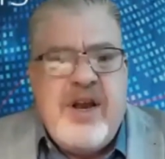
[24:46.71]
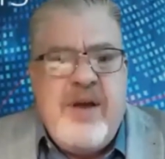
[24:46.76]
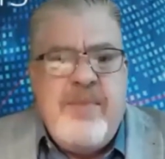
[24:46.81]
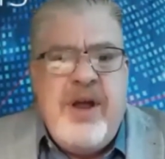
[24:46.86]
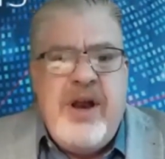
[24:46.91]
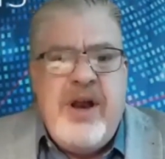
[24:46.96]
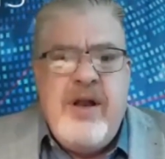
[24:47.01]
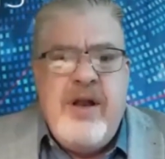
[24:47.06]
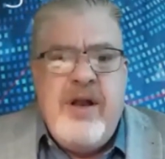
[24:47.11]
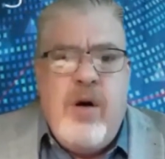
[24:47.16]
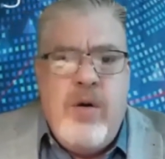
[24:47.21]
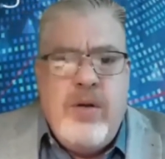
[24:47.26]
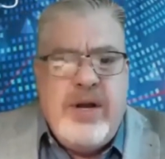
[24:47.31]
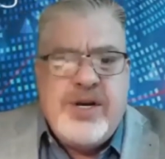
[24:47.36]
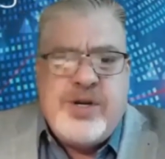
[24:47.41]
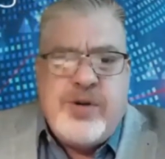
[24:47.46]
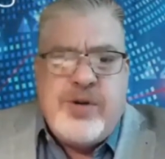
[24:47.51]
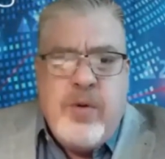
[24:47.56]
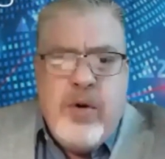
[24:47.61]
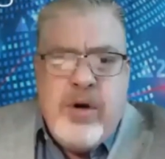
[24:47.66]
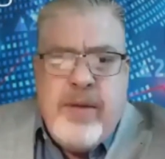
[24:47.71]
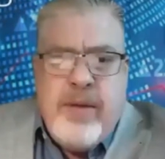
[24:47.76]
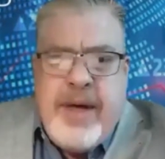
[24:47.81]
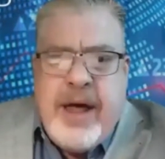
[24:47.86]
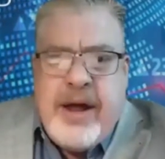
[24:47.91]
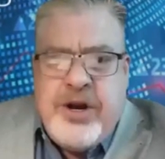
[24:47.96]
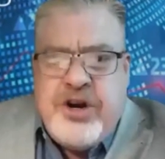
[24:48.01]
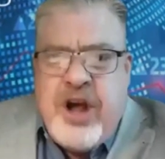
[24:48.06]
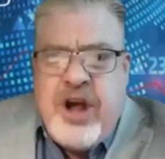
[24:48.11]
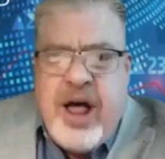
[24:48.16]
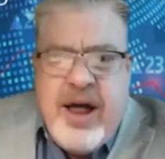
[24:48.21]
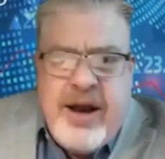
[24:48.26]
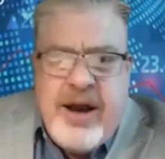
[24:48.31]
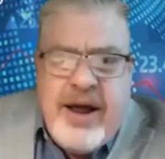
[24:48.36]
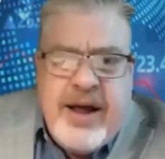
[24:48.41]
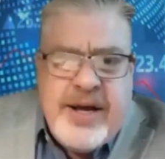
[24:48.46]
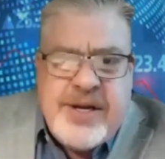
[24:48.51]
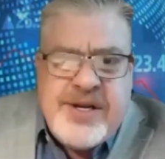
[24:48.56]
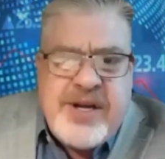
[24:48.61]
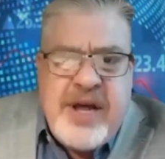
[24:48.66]
And I mean, all this talk about
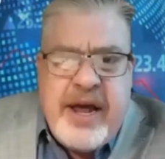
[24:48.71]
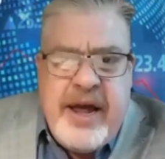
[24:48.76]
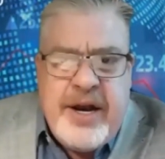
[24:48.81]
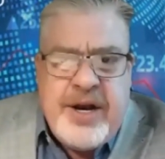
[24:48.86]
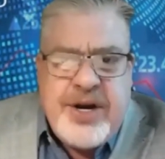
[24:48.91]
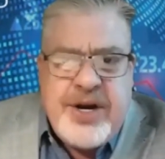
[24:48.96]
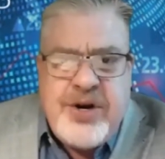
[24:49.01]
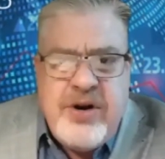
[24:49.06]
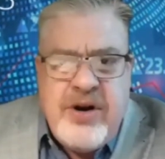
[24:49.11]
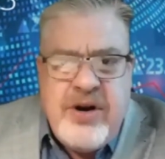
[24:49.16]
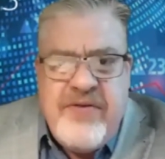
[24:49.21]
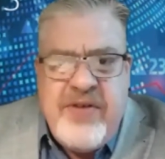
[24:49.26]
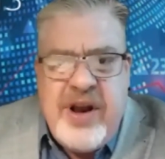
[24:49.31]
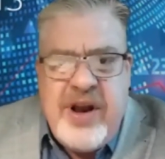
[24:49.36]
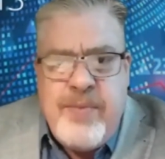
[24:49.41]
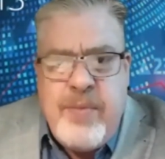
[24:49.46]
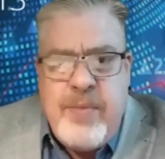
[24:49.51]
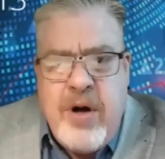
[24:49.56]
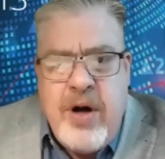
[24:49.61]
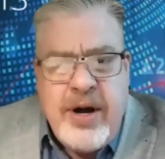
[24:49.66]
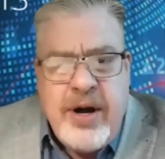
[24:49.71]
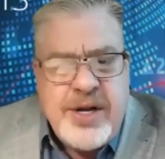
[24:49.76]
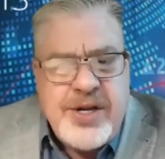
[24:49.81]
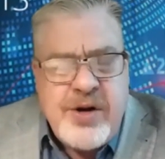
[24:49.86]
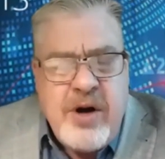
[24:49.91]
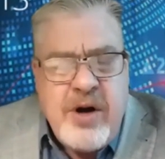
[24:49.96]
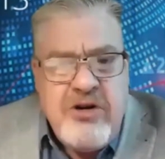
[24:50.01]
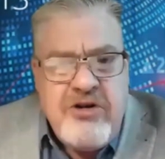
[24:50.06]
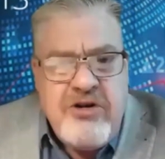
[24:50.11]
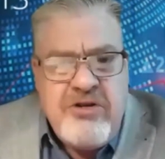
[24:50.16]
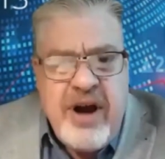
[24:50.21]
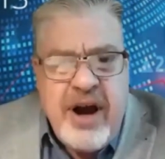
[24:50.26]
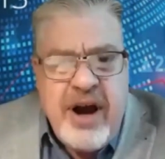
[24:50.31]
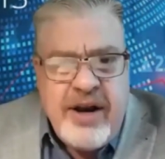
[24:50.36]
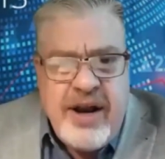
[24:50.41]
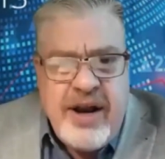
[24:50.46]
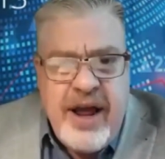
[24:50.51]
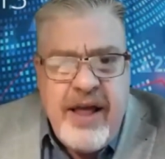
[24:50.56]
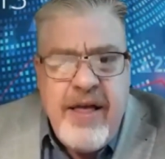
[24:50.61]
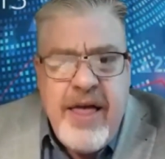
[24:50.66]
China as a hedge to developed markets
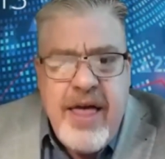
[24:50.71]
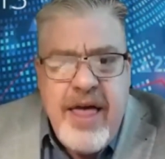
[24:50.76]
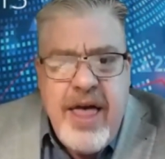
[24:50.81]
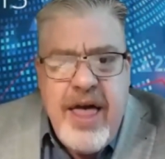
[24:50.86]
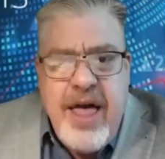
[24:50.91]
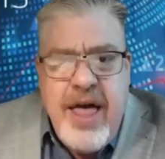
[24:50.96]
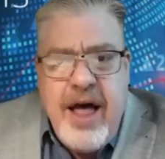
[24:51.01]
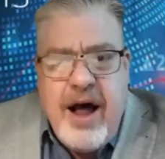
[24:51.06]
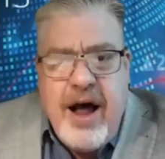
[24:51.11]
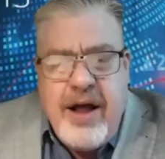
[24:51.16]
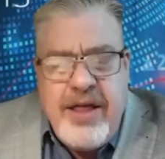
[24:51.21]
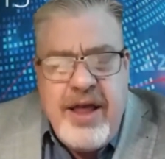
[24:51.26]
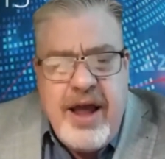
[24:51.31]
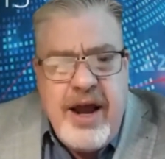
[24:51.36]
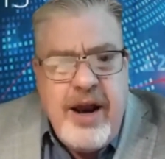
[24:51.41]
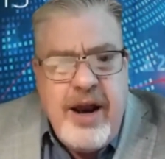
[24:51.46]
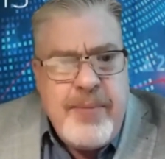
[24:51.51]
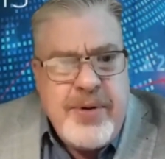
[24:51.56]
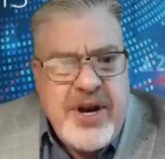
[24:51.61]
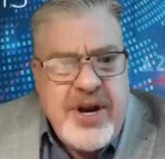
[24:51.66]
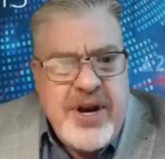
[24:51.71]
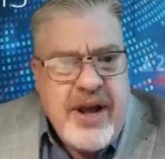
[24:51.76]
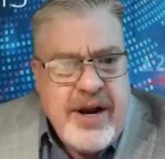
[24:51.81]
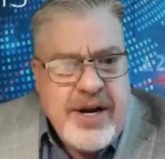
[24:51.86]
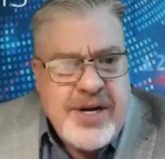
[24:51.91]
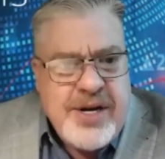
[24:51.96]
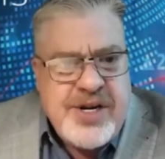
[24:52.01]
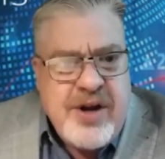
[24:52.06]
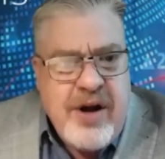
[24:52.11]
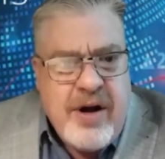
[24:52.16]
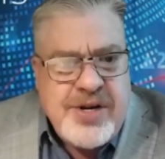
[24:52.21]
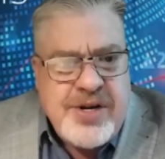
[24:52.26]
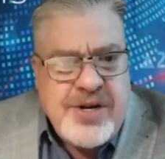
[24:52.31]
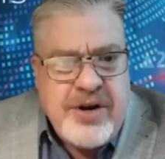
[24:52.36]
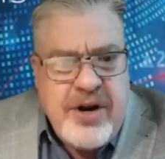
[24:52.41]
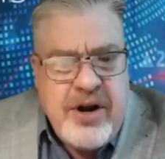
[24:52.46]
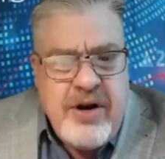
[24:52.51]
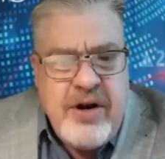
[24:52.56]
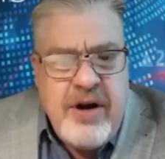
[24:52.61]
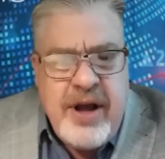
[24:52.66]
contracting, are there any particular stocks
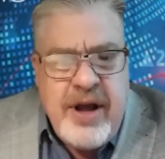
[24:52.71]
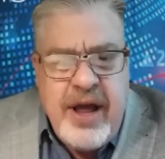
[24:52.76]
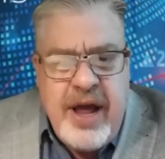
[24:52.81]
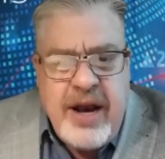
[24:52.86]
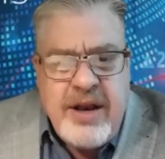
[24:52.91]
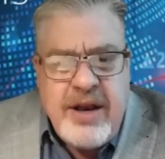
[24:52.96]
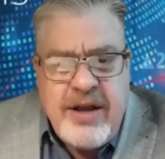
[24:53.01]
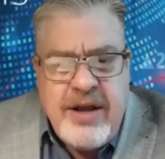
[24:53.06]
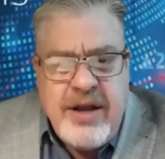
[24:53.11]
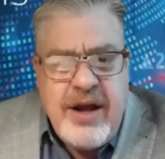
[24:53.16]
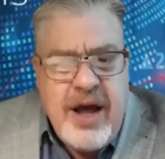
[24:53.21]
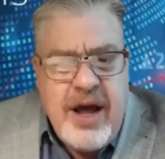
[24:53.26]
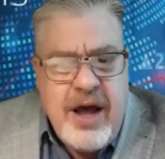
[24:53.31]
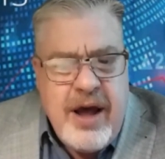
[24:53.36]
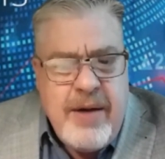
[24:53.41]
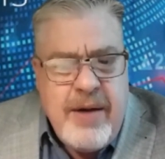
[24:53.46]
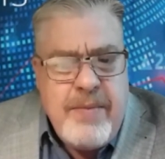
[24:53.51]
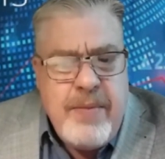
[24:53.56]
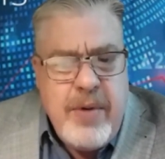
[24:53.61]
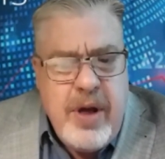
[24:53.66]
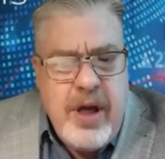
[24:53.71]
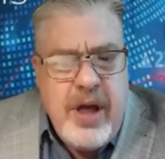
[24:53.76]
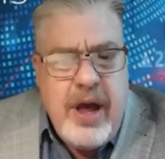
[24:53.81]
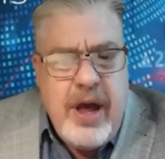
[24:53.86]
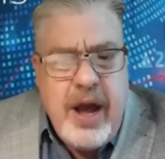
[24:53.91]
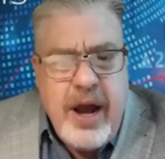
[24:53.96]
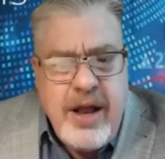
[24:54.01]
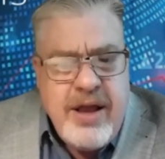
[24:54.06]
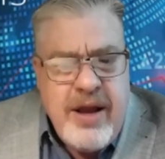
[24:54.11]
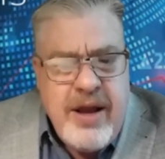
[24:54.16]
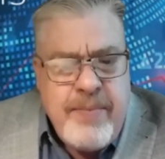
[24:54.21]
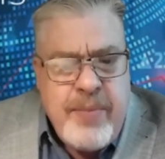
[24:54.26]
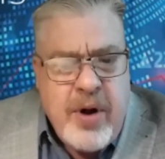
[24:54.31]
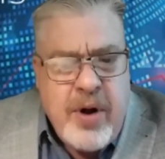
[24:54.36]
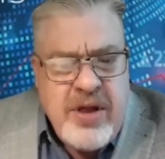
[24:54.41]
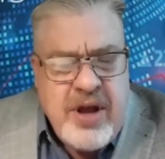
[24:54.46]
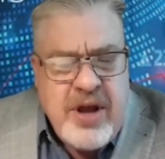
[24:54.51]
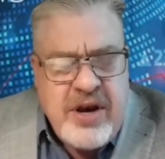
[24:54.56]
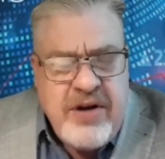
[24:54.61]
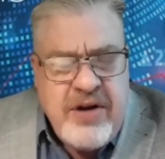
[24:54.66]
that you look at in the
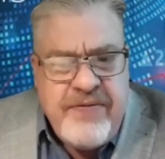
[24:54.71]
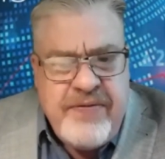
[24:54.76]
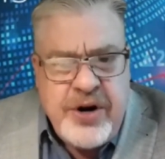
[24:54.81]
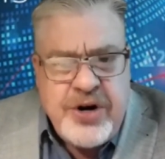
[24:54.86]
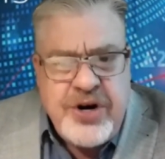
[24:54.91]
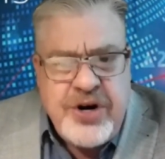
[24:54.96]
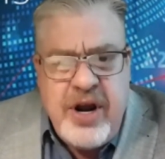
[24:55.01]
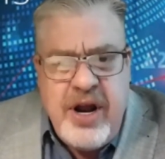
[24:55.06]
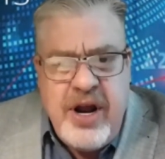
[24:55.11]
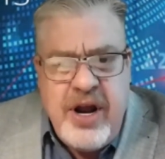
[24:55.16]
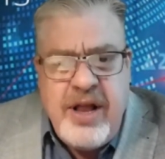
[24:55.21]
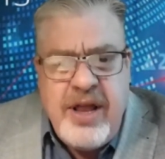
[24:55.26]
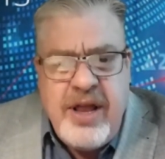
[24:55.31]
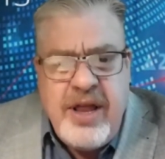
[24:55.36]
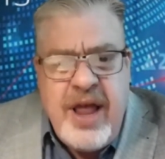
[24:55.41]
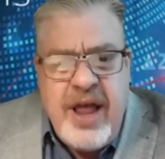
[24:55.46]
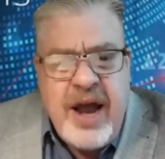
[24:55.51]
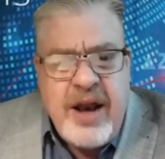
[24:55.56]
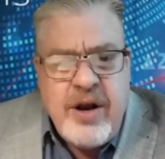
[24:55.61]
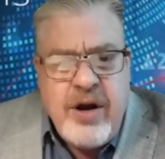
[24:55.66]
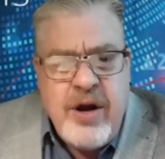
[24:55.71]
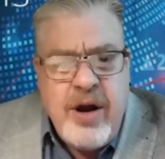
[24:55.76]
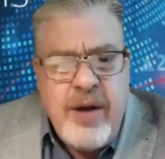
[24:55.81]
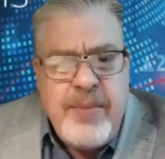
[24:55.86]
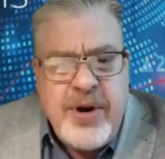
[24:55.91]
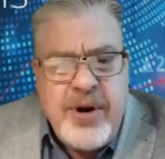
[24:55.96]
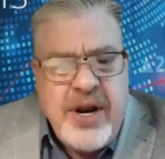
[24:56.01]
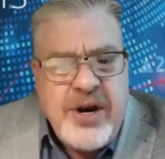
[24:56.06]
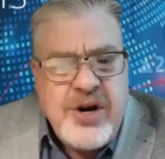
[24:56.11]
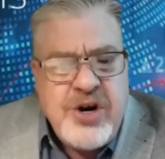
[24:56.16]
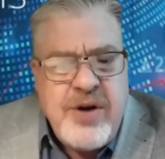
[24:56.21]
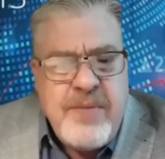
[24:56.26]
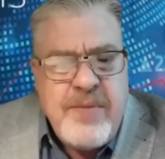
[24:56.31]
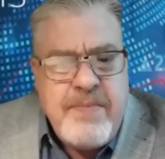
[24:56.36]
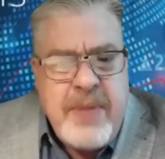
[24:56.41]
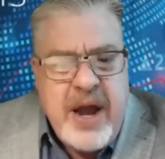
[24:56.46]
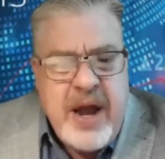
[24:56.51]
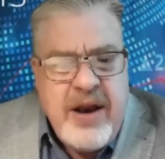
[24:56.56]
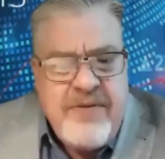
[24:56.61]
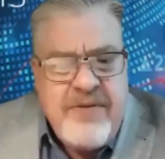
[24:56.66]
pond that you fish in that can potentially
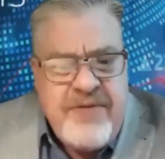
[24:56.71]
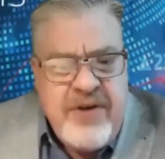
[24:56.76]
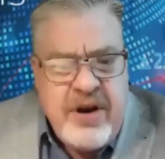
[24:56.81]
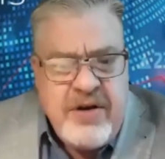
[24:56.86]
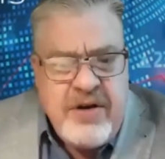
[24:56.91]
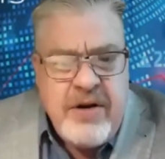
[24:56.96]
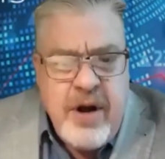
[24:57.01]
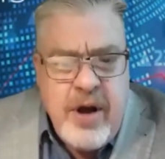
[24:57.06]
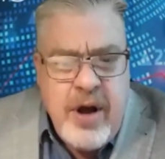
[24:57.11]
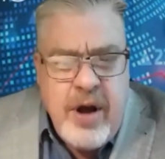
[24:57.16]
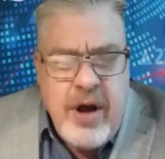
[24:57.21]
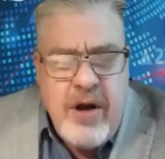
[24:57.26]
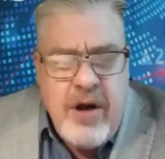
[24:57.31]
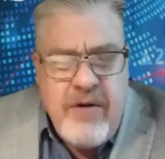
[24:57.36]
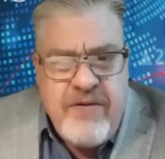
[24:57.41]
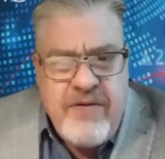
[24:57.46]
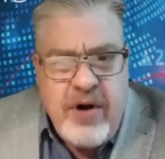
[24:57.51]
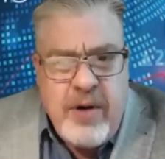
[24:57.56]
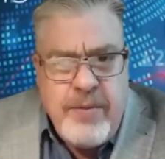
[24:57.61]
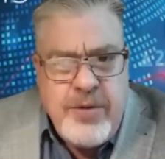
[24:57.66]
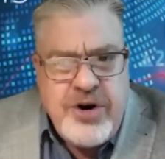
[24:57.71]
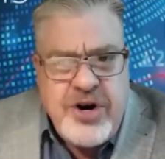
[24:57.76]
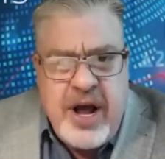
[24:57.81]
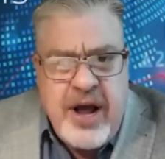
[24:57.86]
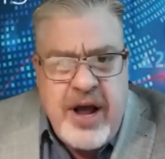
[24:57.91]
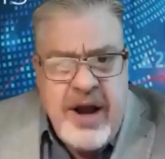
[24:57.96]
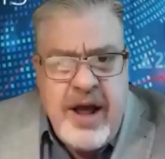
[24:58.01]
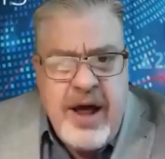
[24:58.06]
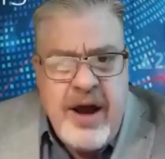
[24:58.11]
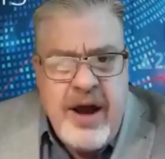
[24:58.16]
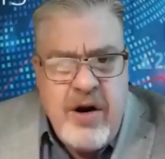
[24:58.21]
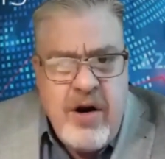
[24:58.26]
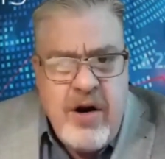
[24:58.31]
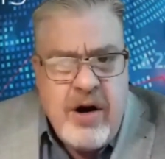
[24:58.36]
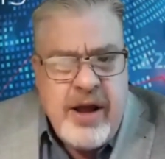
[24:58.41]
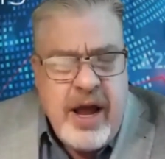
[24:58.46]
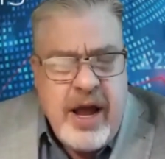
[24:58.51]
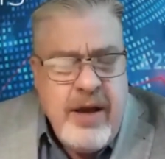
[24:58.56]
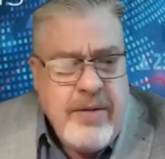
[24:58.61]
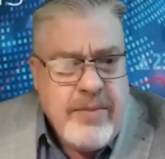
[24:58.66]
benefit from China
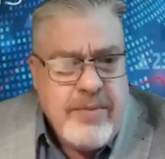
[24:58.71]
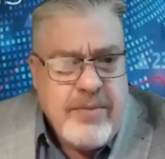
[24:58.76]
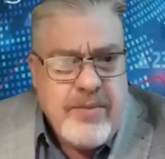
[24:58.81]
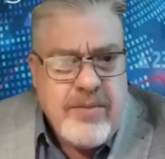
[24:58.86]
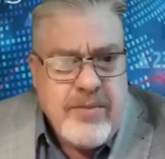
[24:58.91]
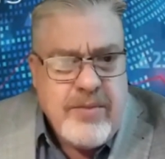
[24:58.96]
unlocking?